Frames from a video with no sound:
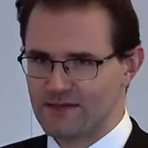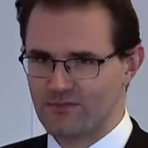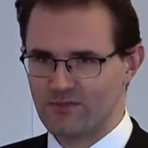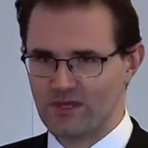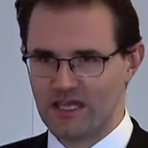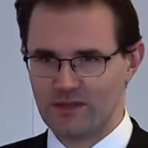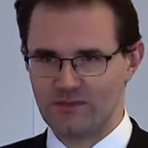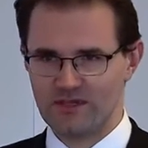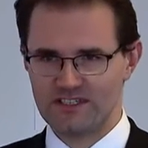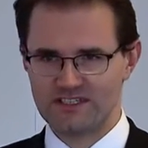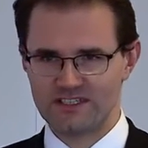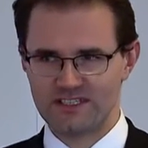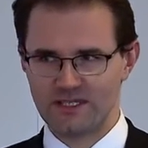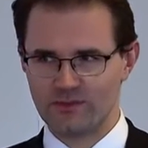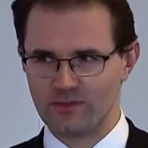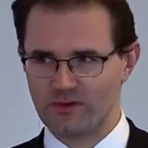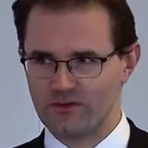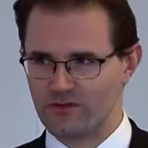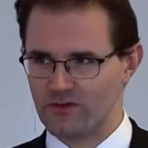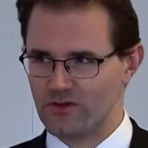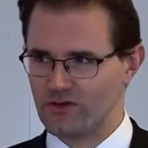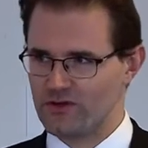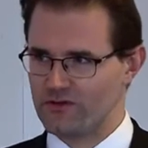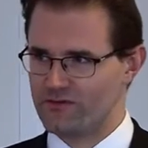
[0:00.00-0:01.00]
and maybe some
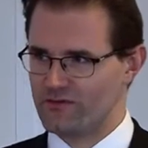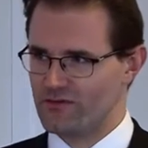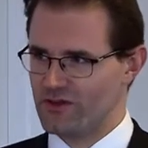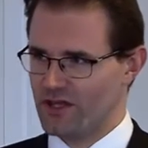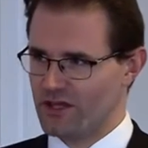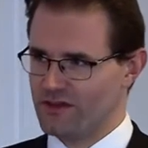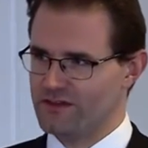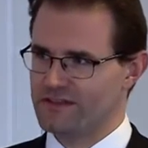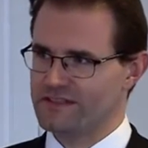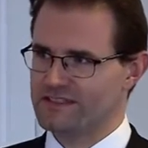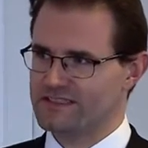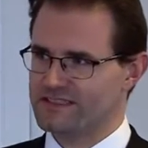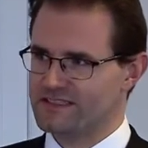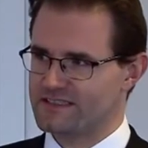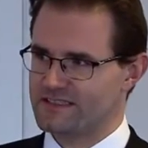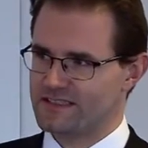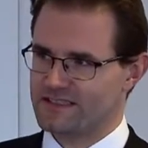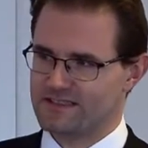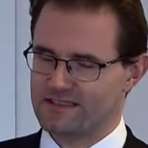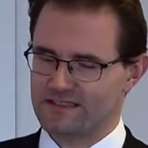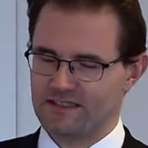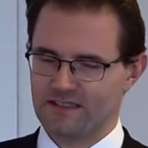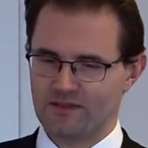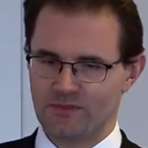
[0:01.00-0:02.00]
of you have done this
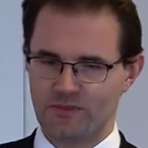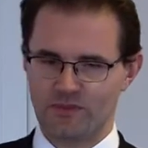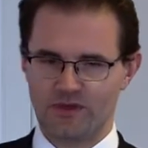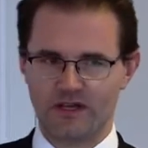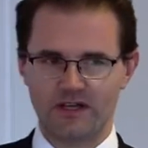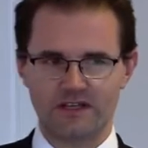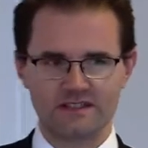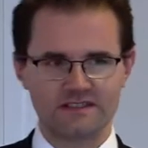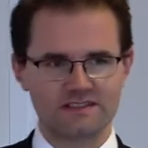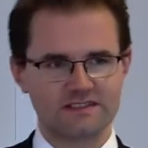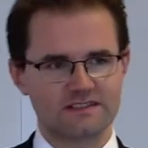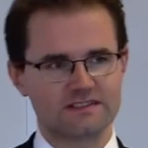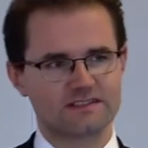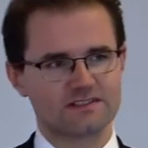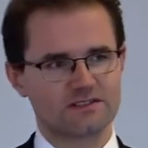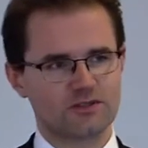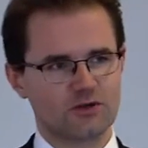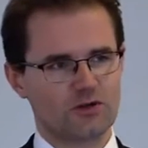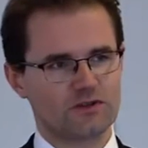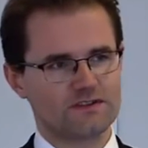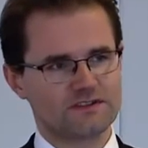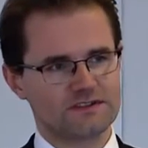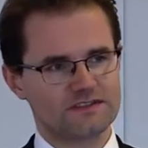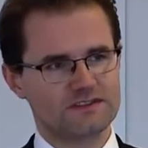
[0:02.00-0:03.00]
test in the past, it's
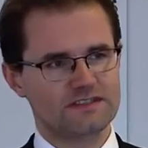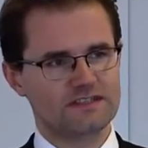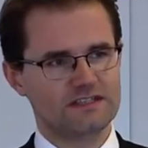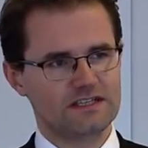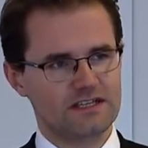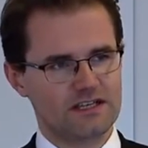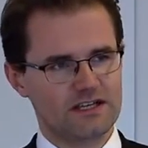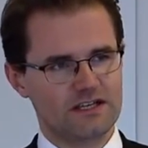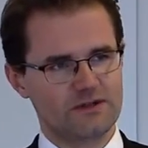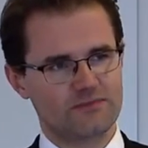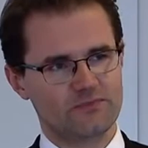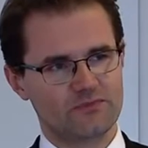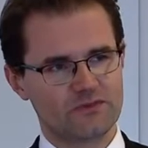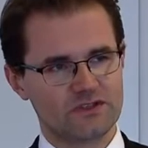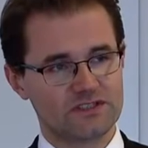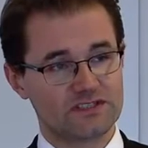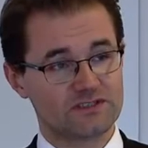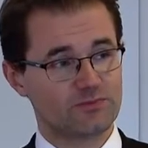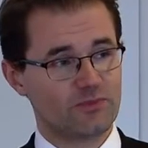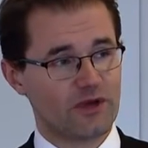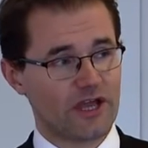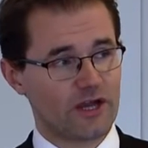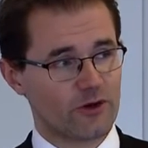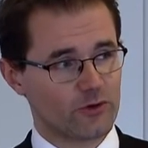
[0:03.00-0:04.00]
called the
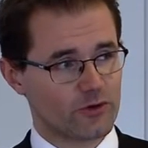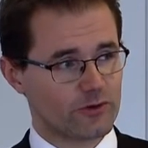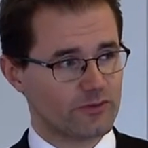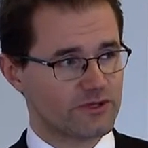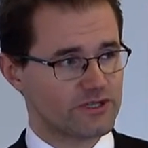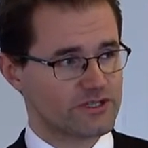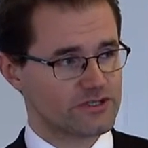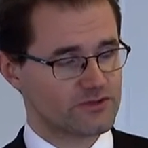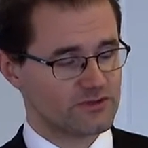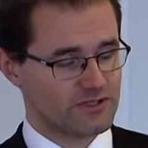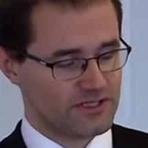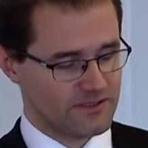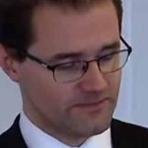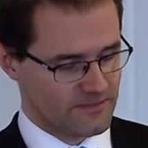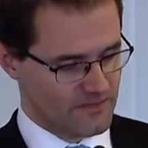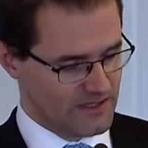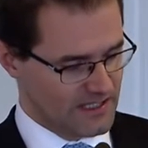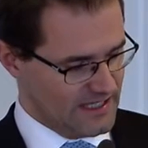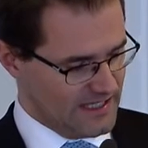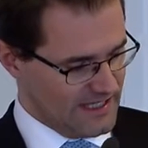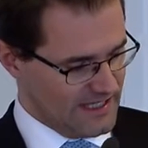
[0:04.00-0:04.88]
spirometry.